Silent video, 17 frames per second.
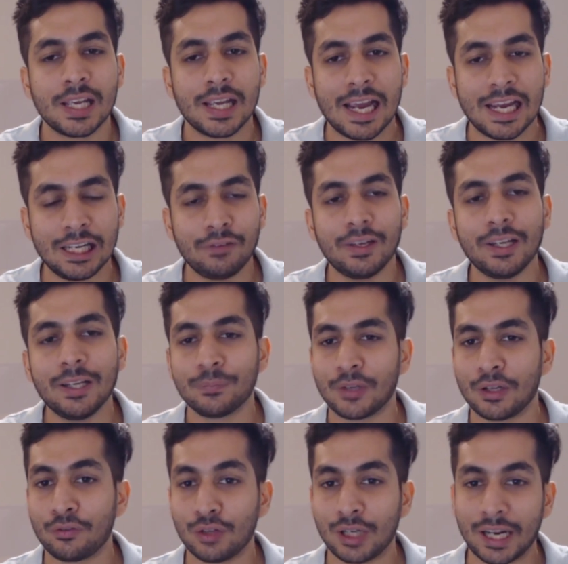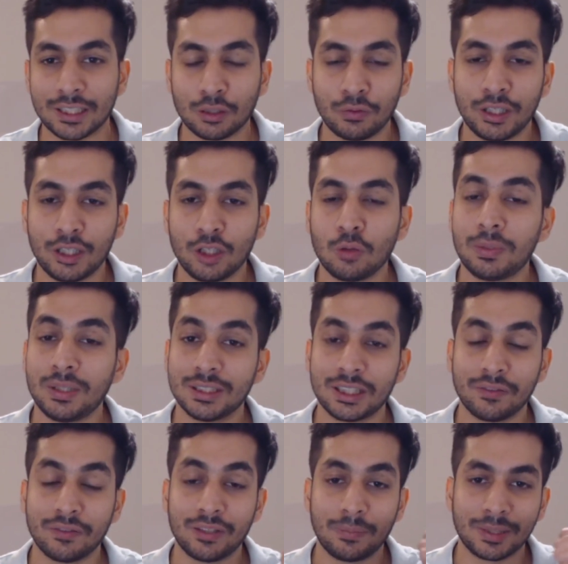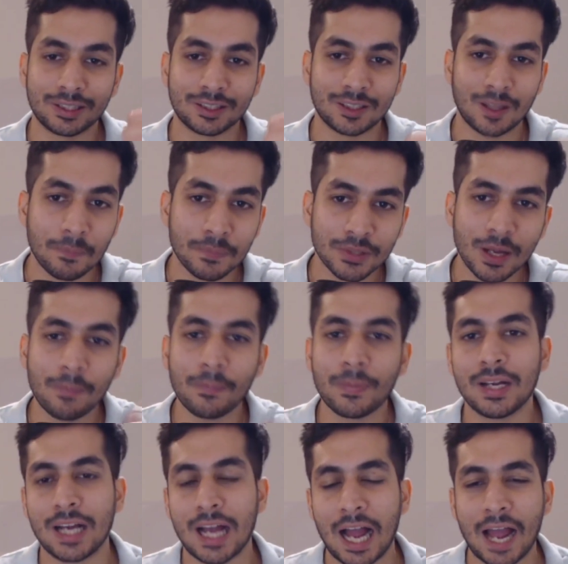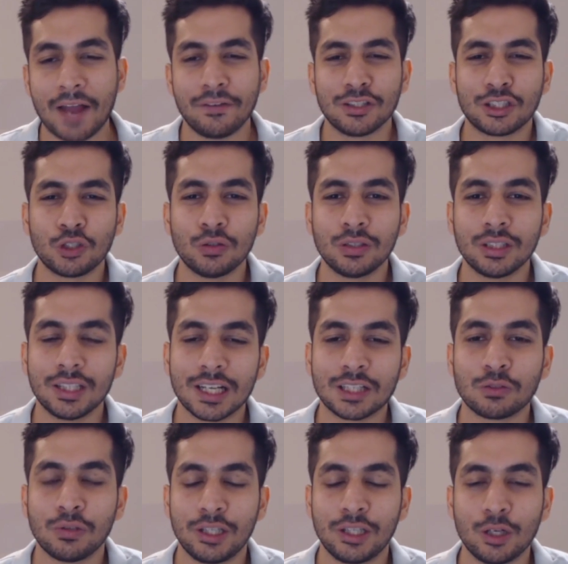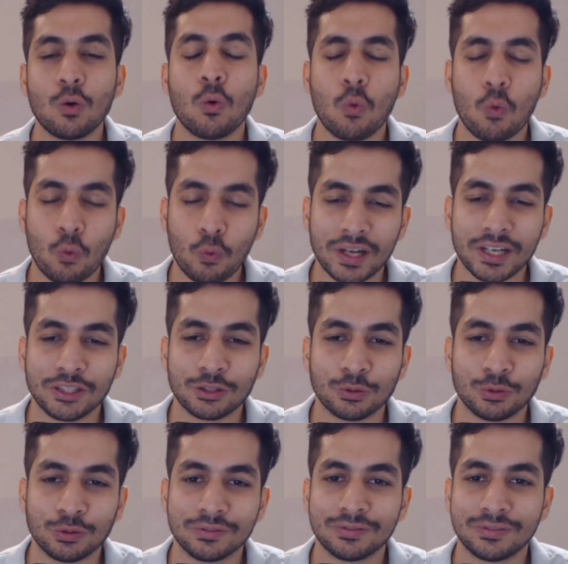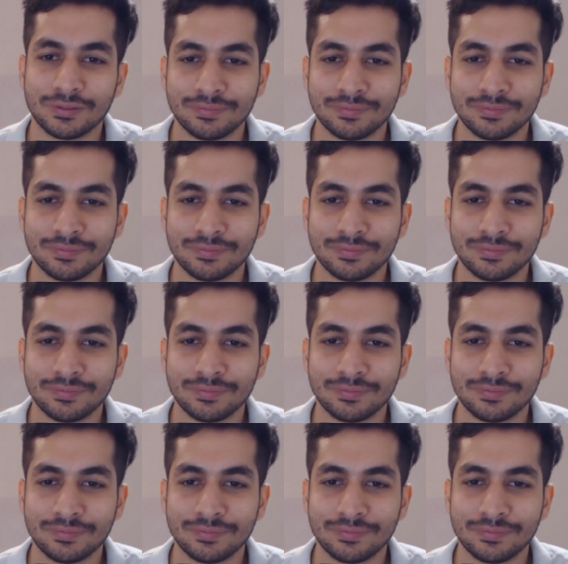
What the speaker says: Anyway, if you like the video, please give it a big thumbs up. I will see you in the next video very soon.